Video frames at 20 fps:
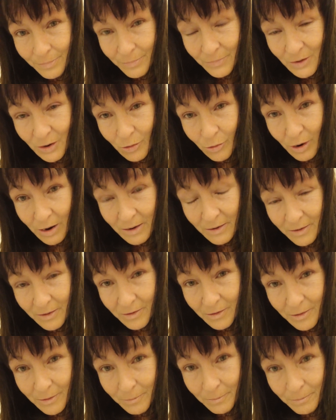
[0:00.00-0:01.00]
The
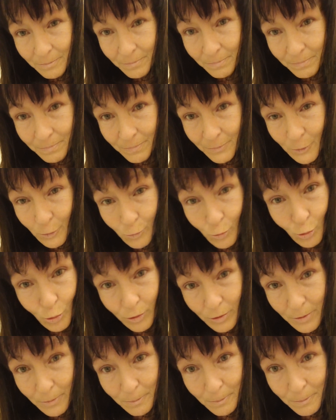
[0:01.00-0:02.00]
greatest of
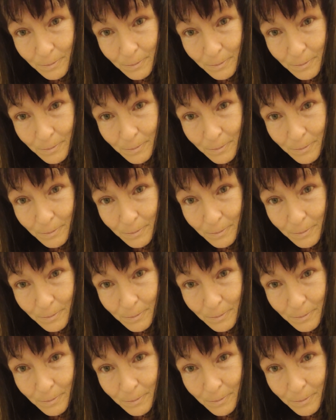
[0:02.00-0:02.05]
all